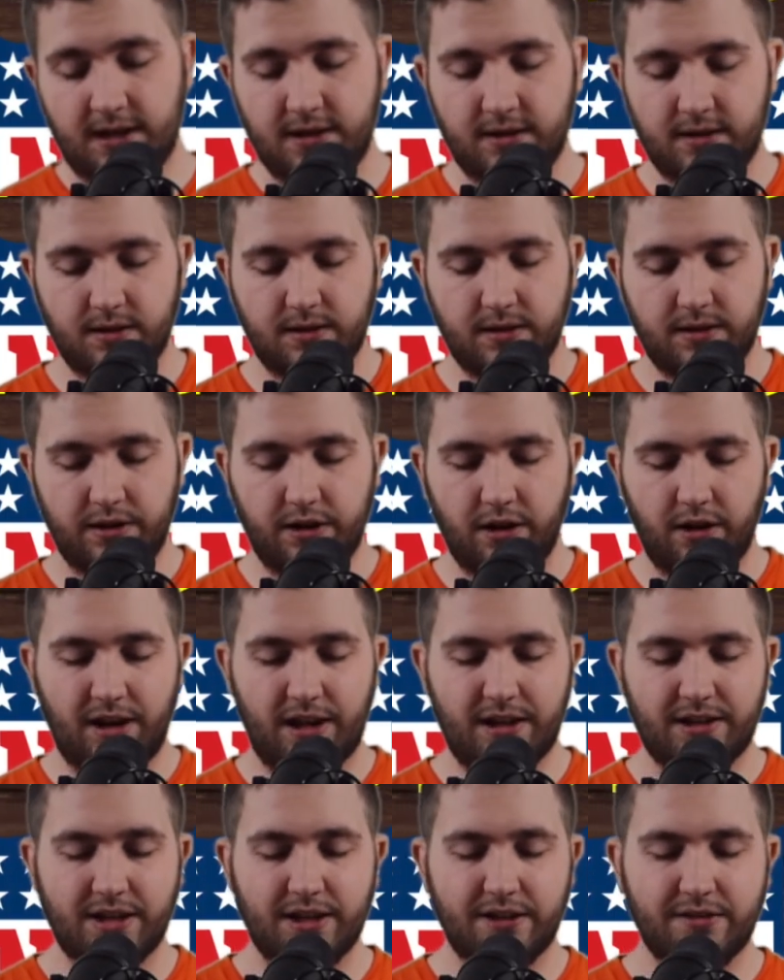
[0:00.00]
that, you
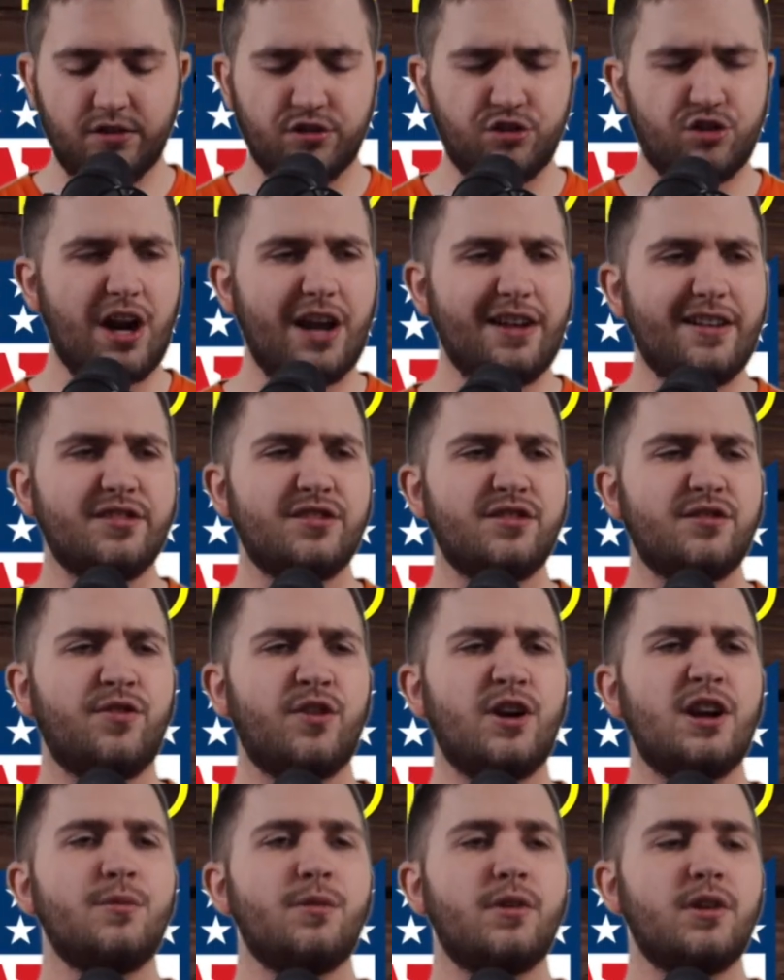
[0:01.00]
know, that gives a drive.
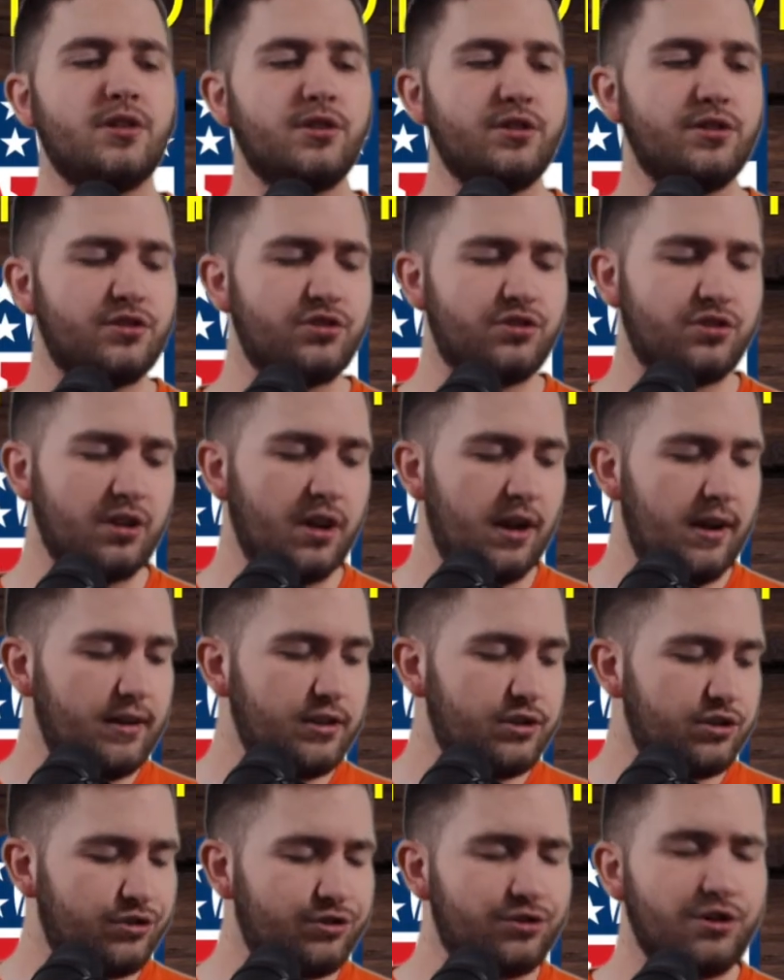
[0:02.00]
That's for anyone who's
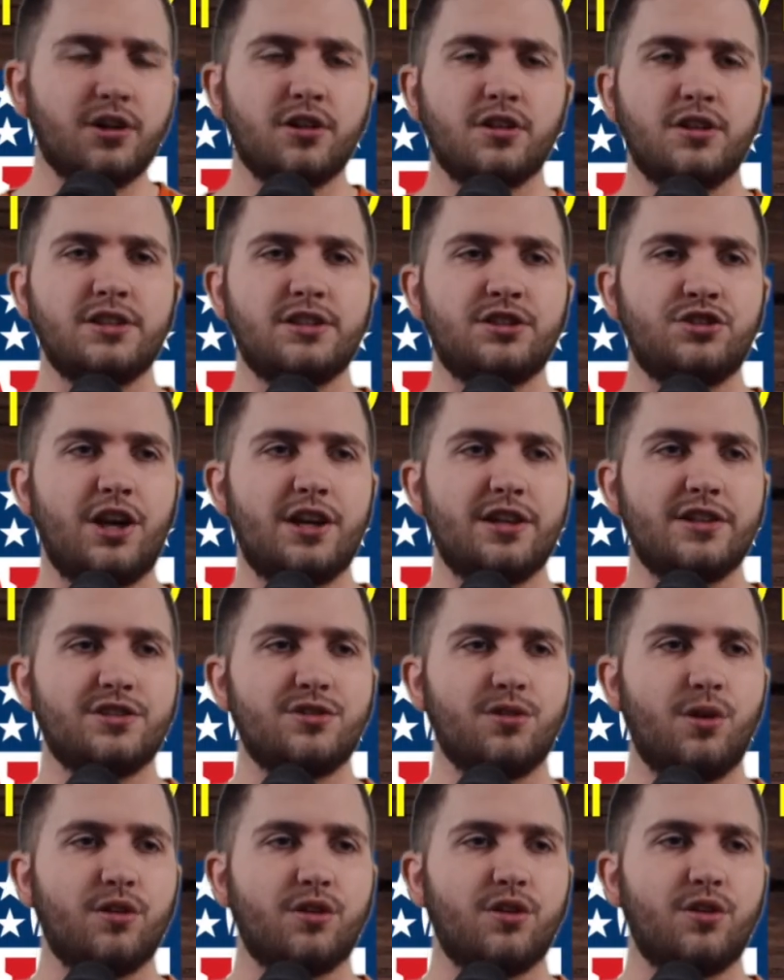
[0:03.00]
struggling,
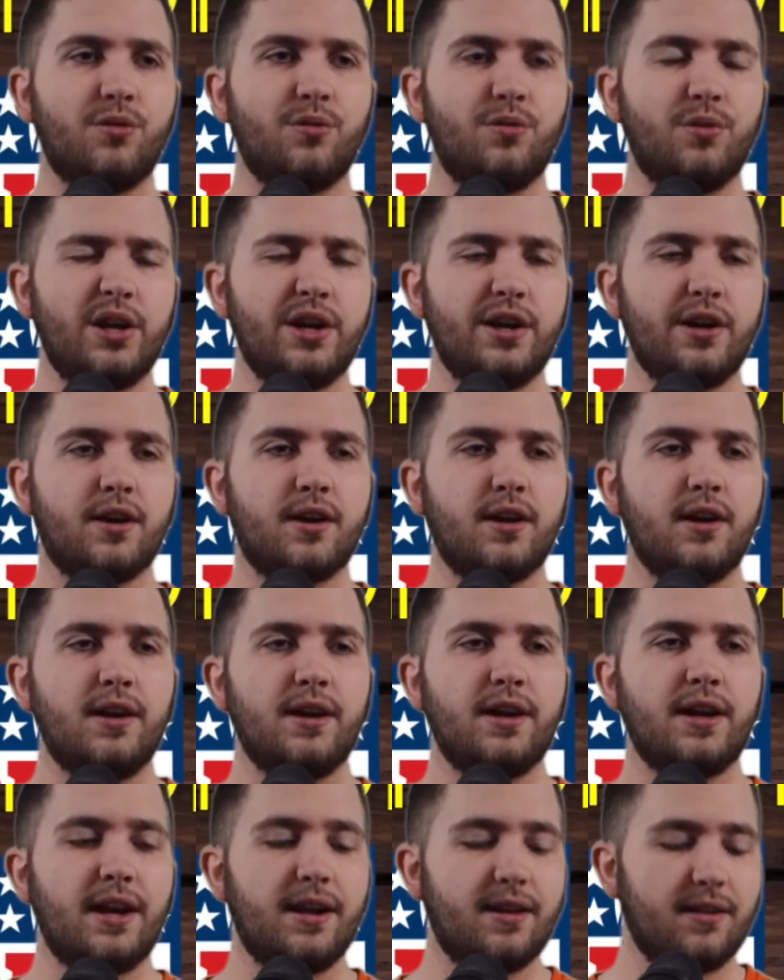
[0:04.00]
trying to start a
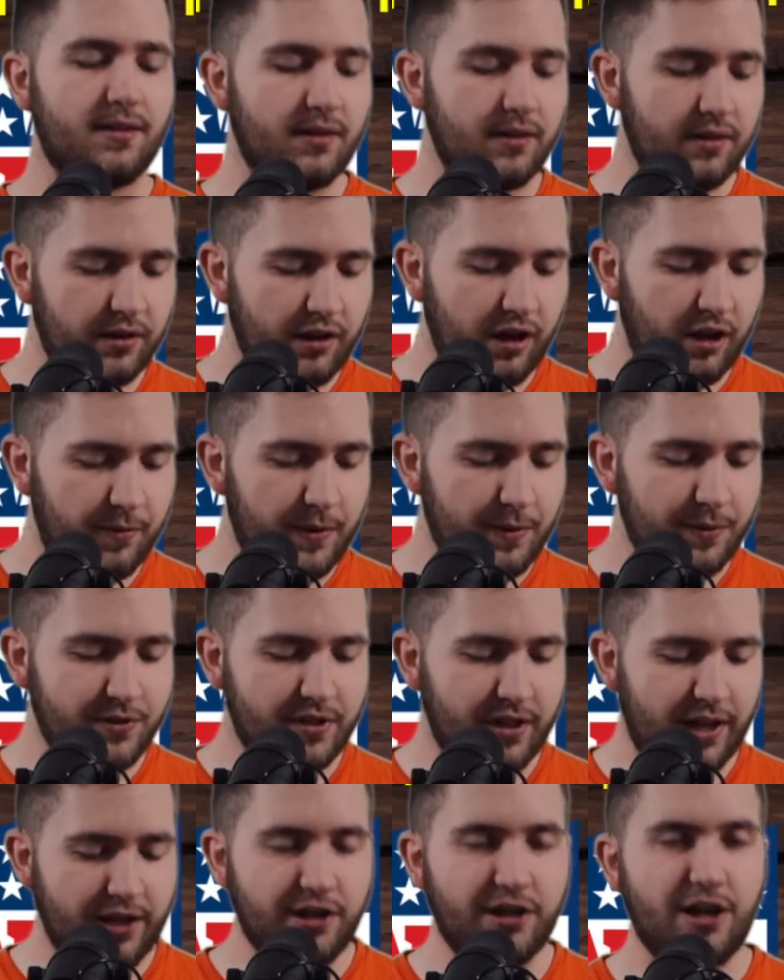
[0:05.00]
career, and, you know,
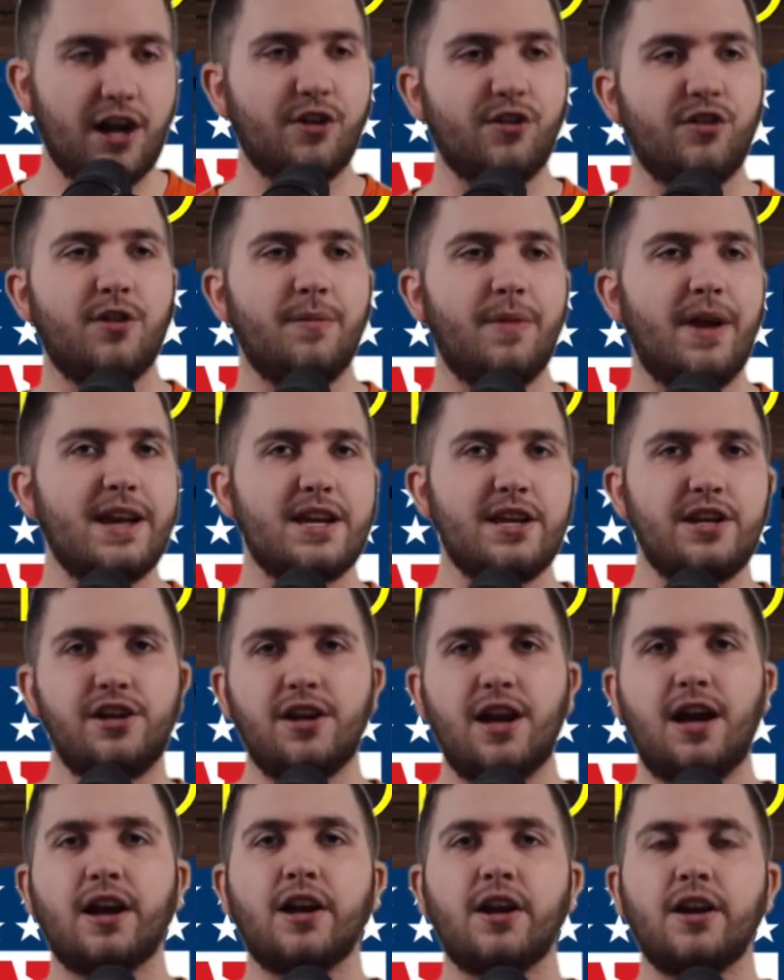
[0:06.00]
people saying you're not going to
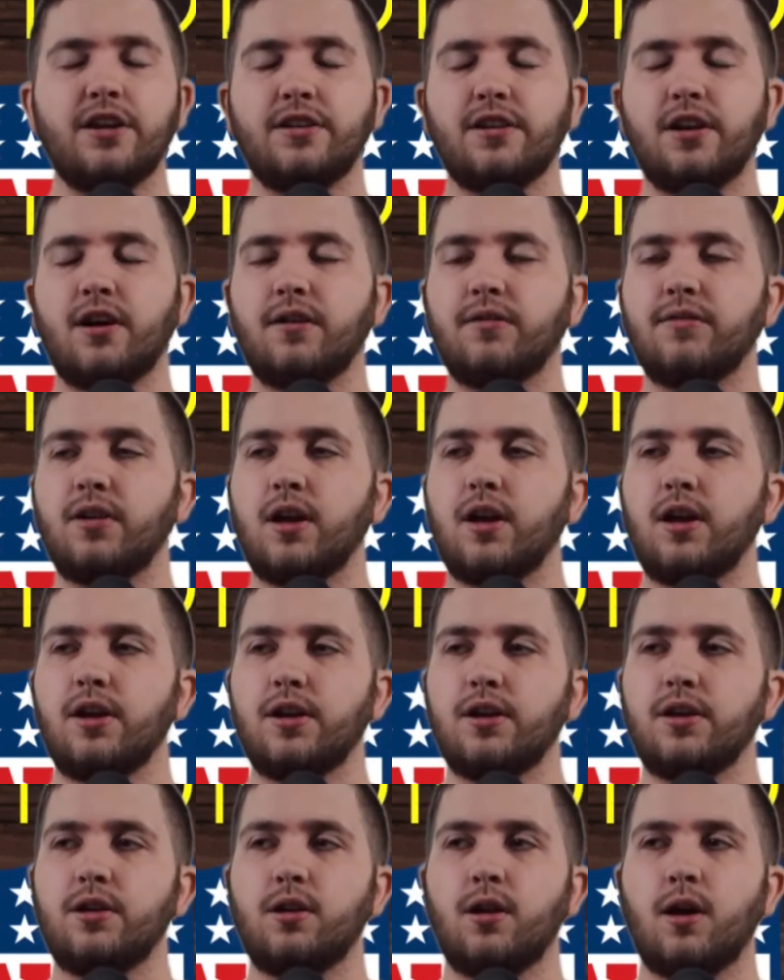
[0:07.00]
make it, you're not good enough.
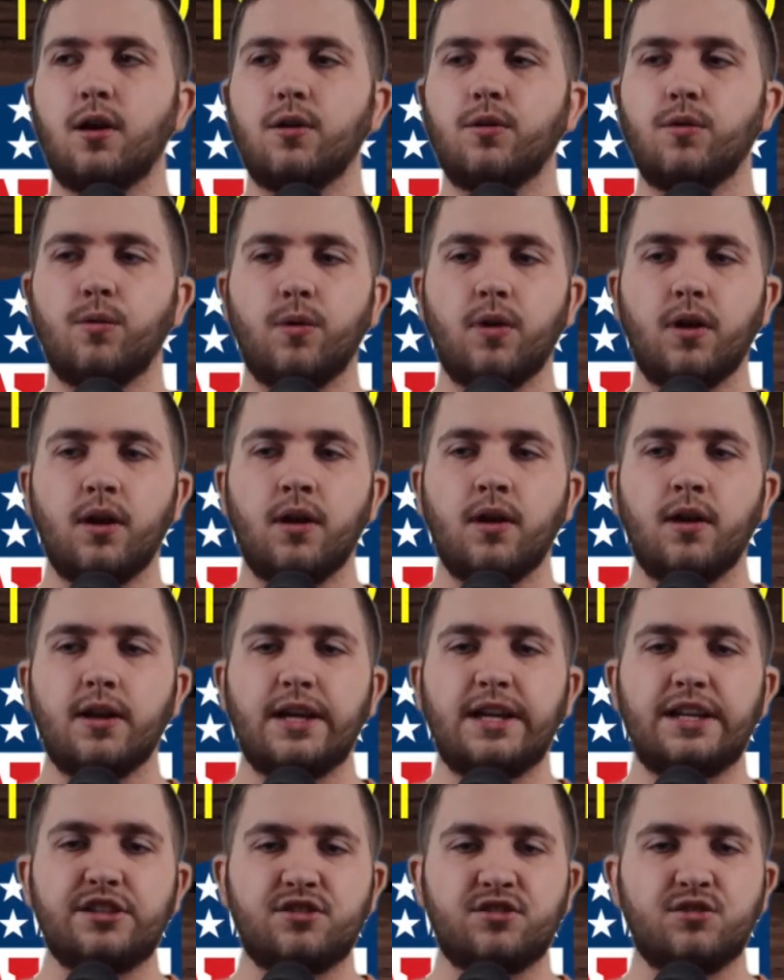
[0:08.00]
You know,
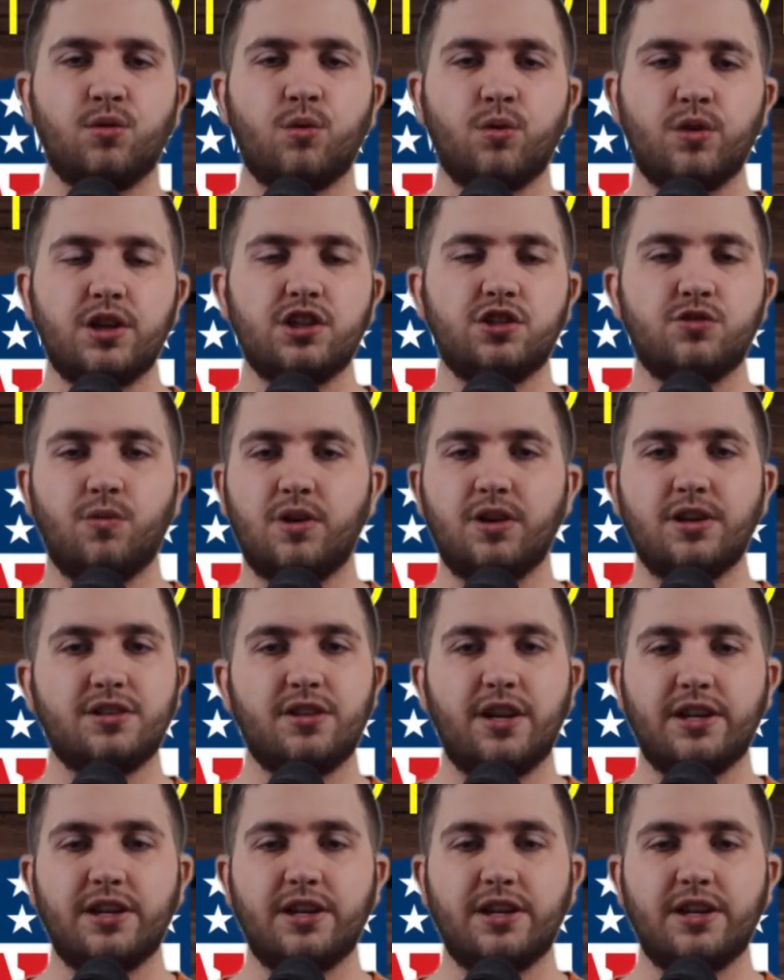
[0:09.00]
his story is